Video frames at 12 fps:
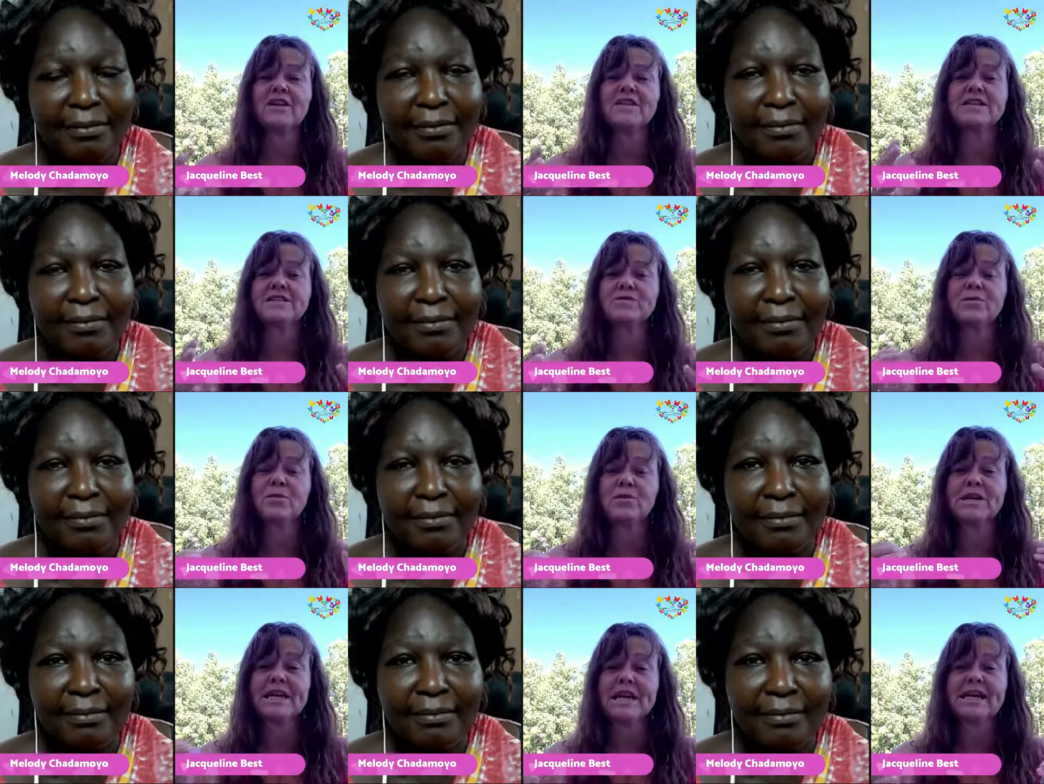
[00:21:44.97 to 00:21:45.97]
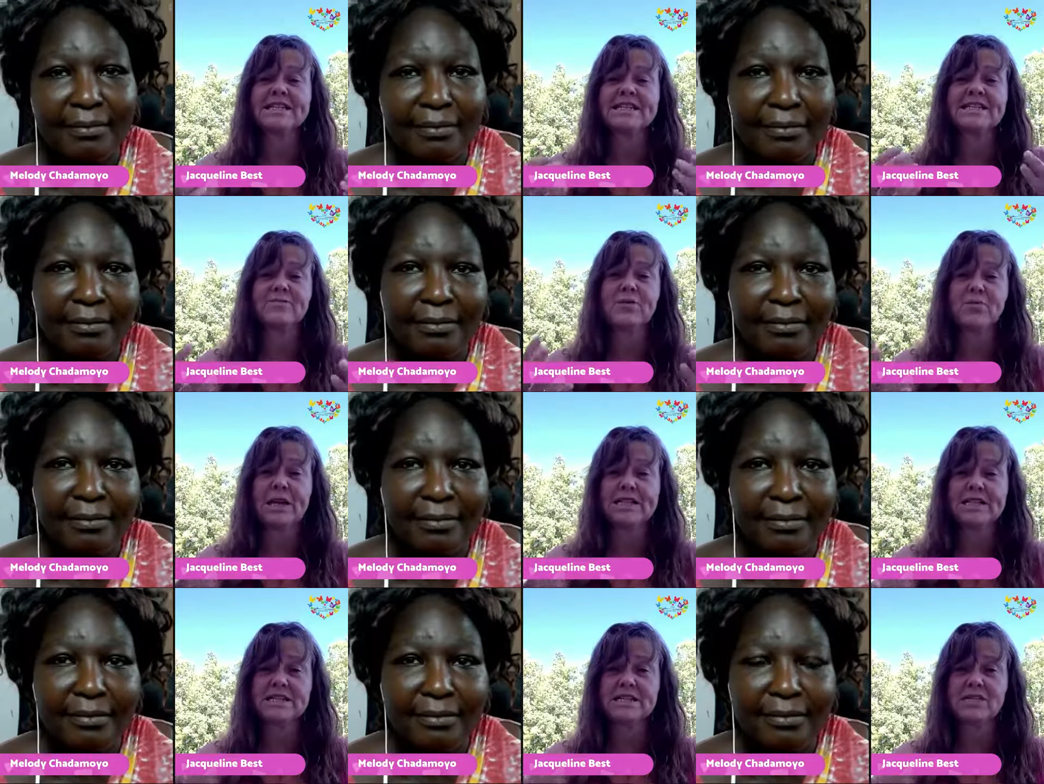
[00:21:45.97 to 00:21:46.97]
Speaker 1: that's when we're connected, we're
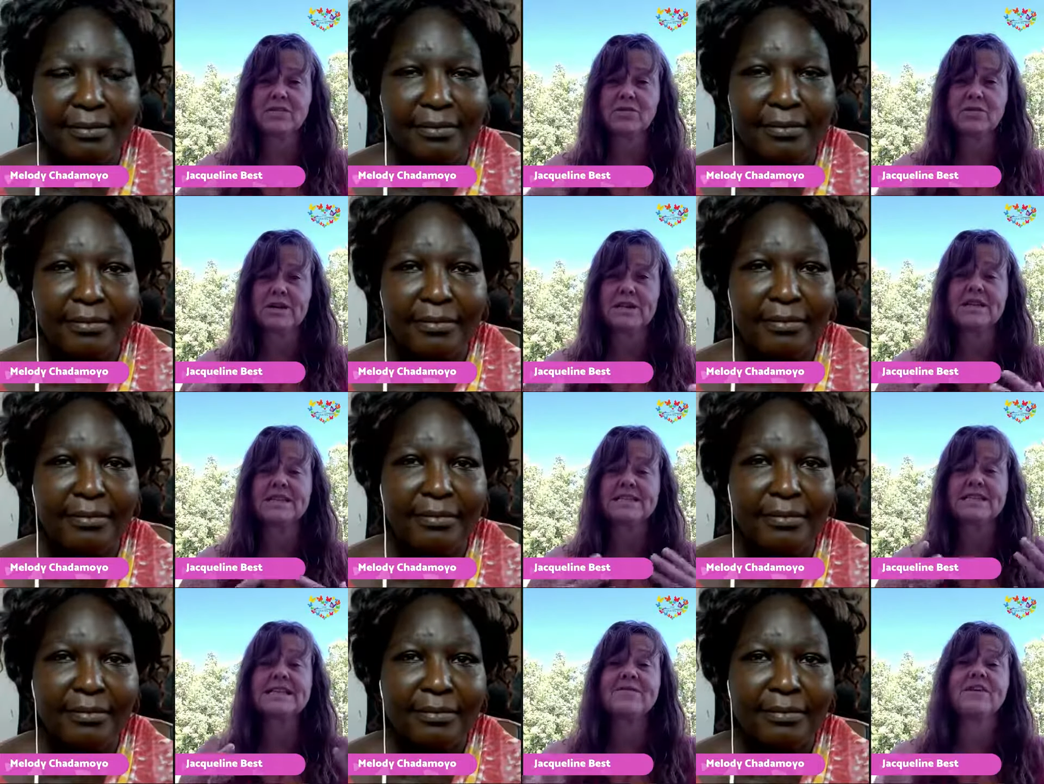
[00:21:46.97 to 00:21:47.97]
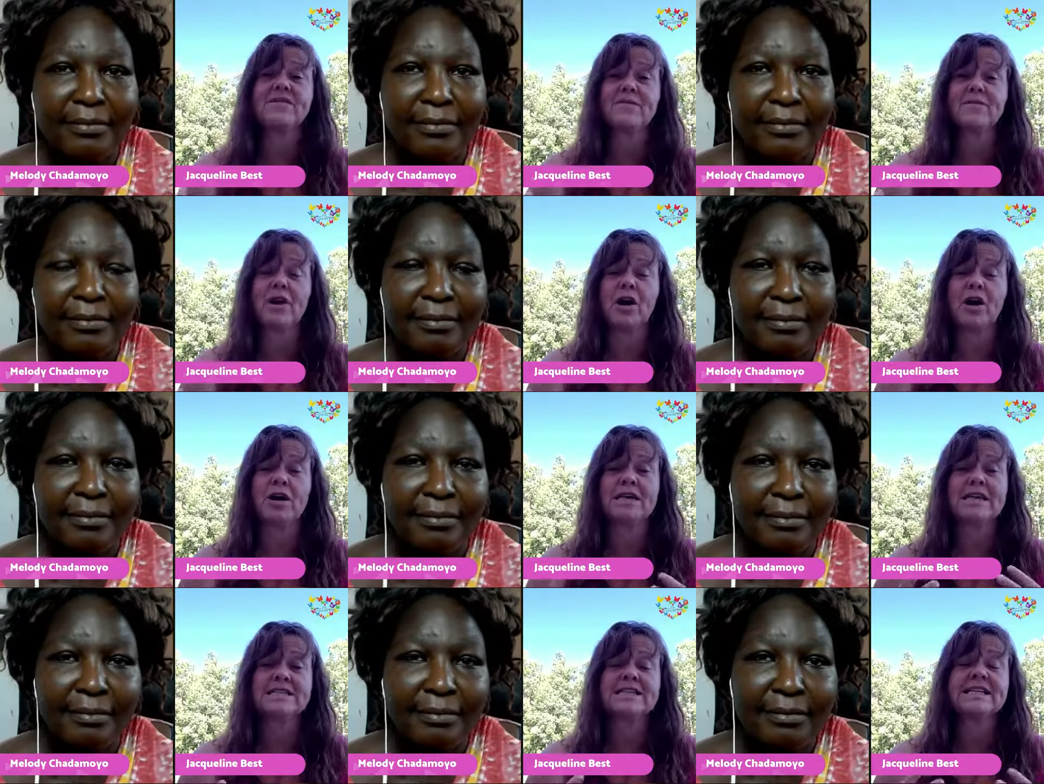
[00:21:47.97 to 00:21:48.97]
present to, that's living from the heart
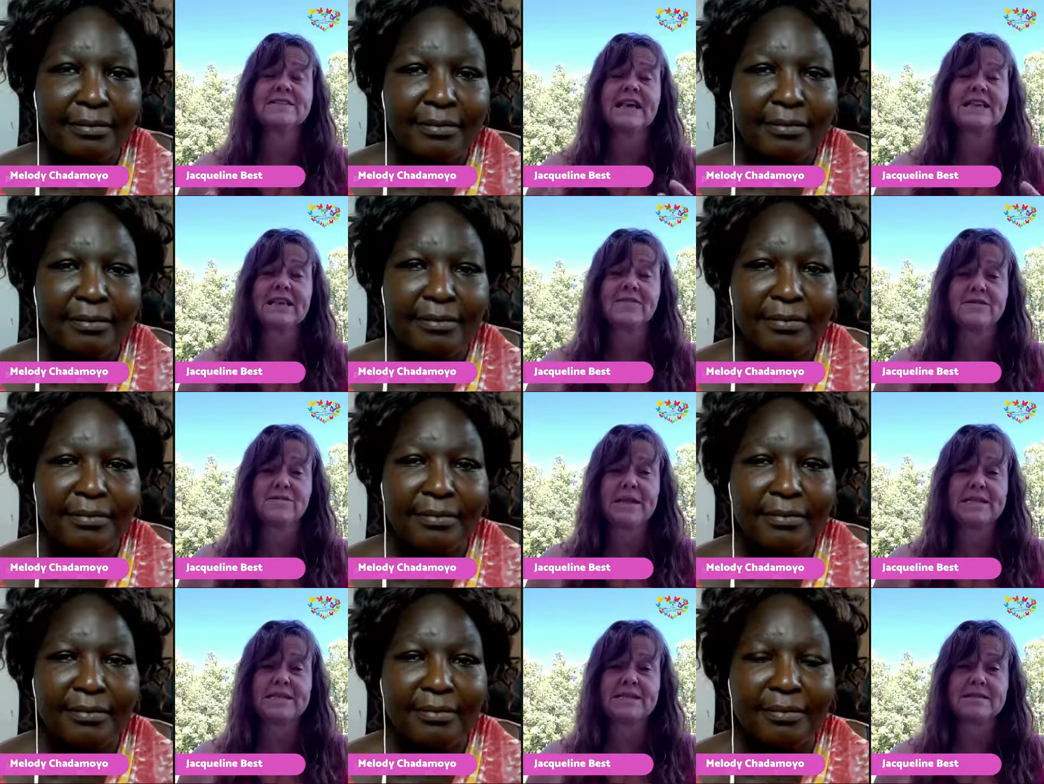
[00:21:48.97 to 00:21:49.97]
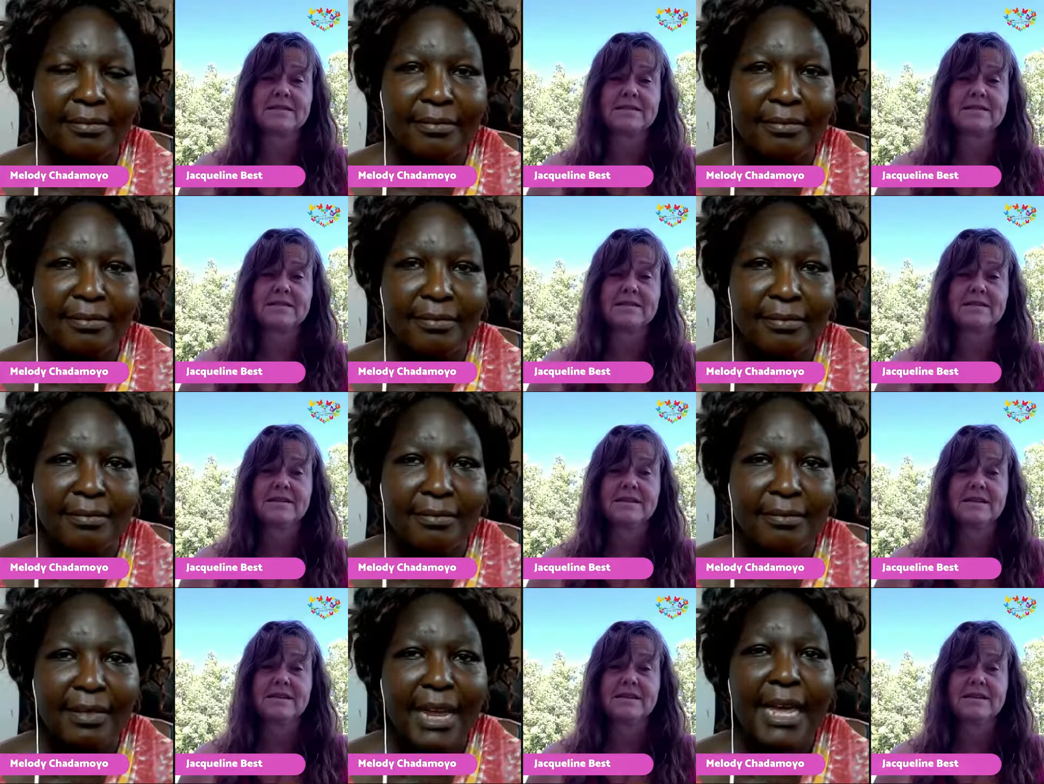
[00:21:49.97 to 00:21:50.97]
is in that love space.
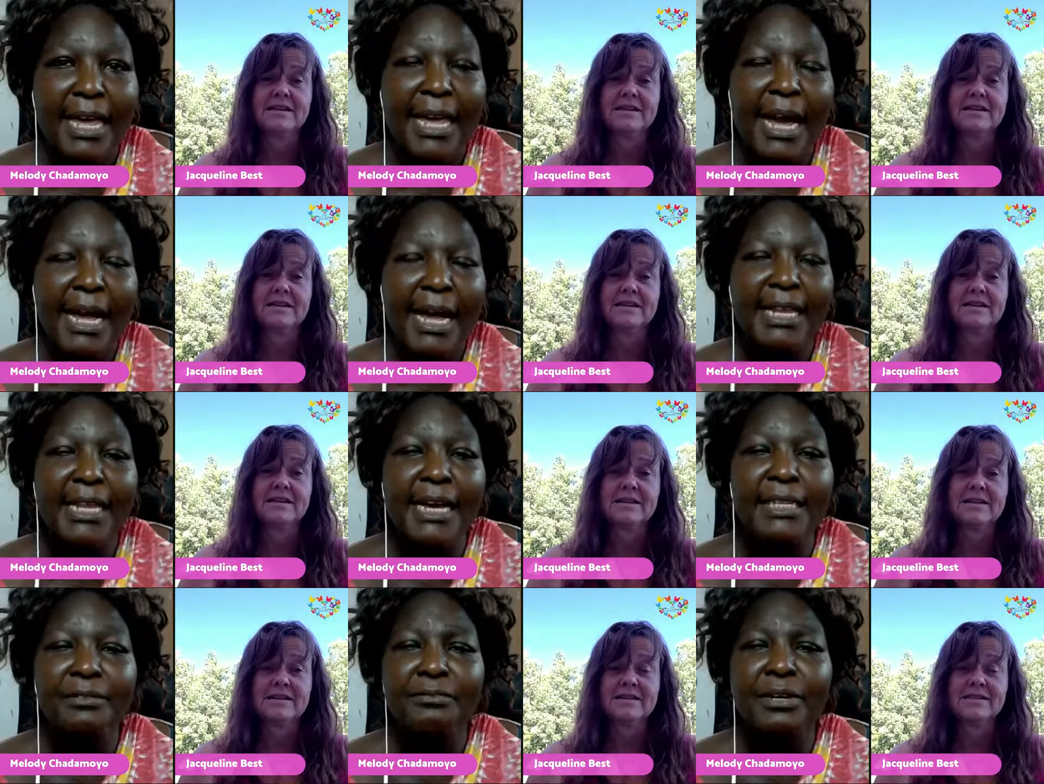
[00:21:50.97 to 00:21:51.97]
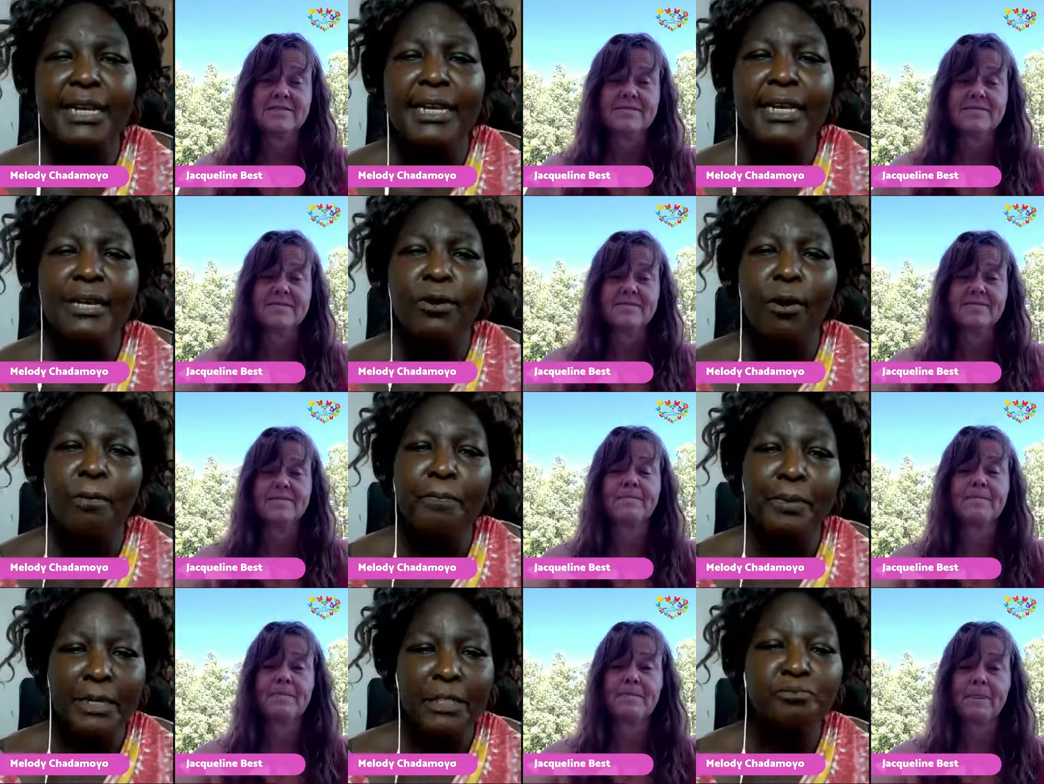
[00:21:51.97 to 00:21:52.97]
Speaker 2: Yeah, and that's really
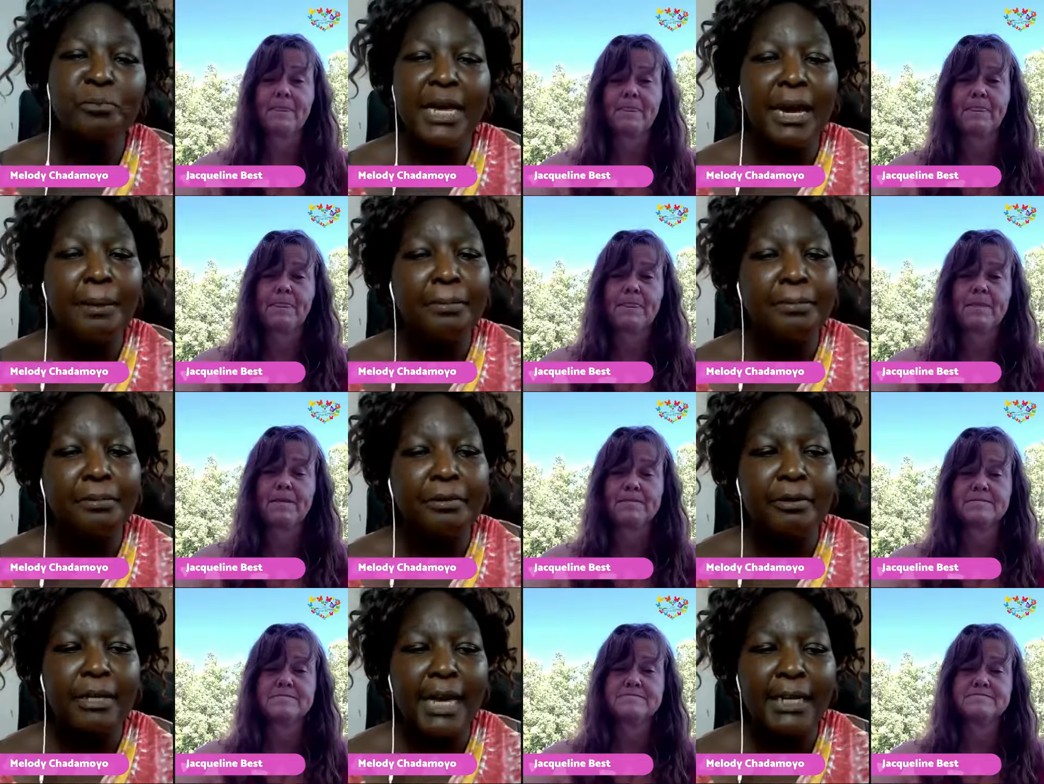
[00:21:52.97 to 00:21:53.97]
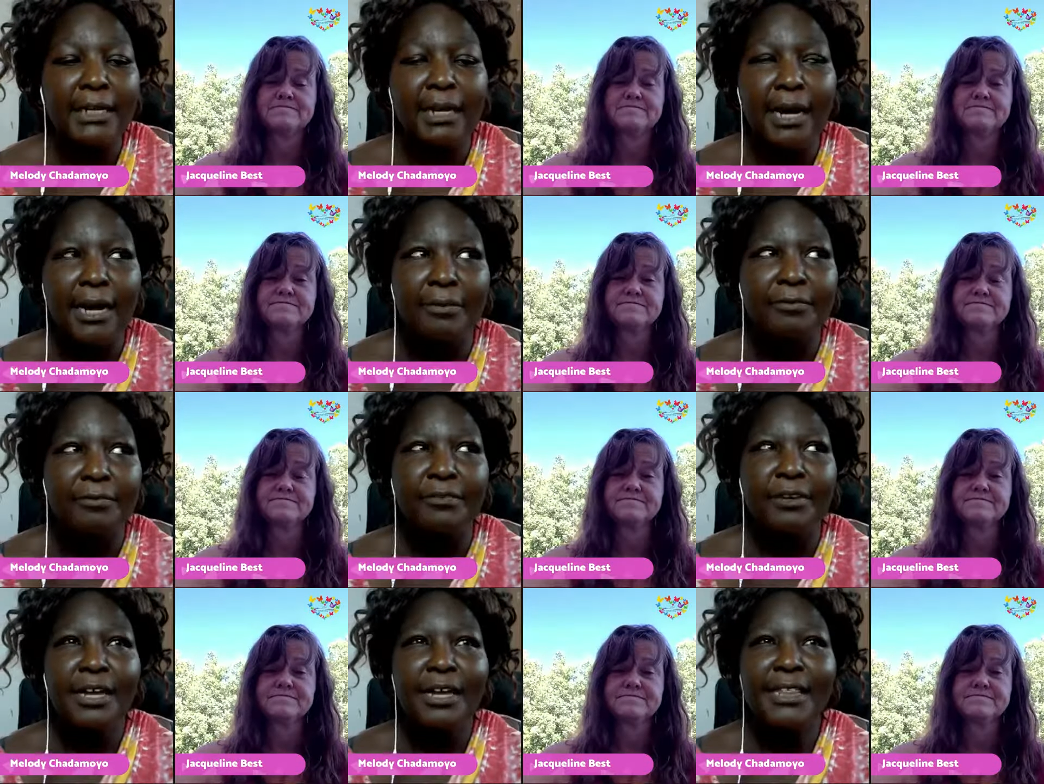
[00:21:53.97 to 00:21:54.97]
opened me up. That love,
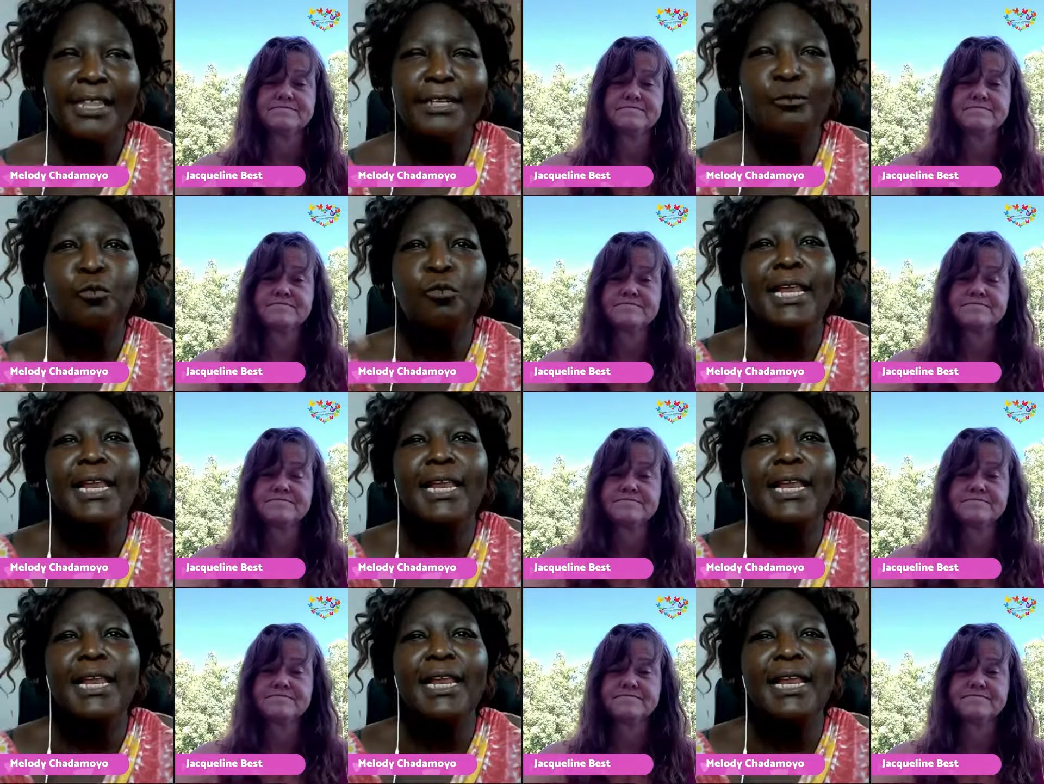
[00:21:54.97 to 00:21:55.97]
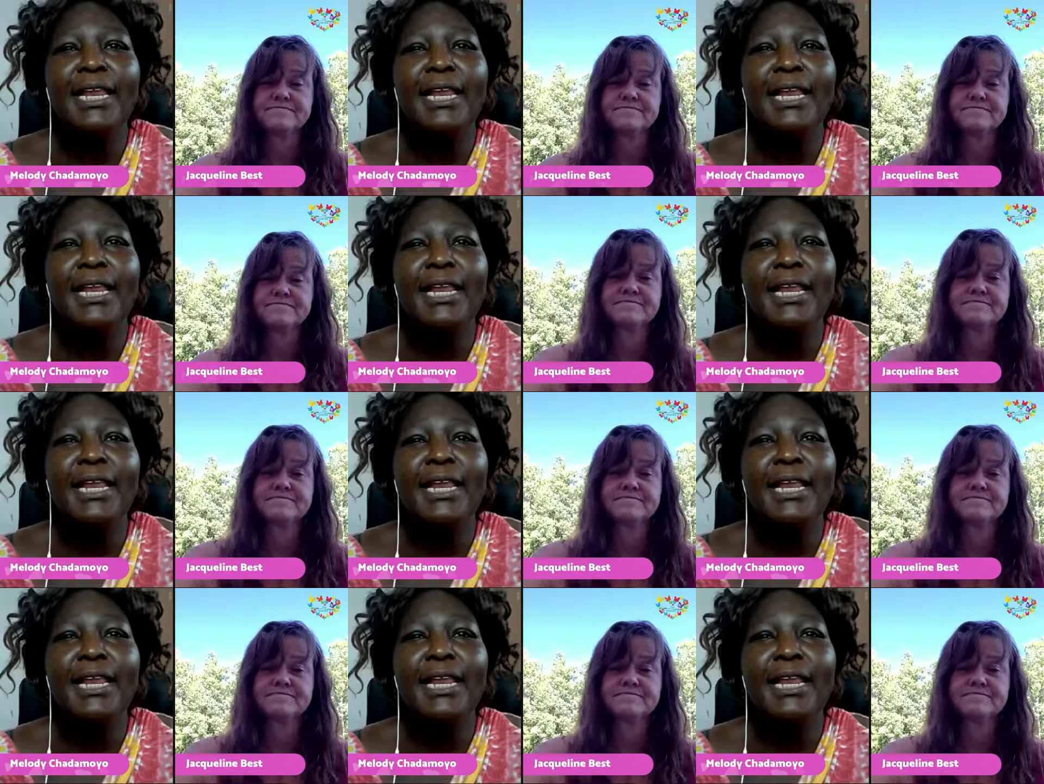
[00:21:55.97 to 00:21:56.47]
that willingness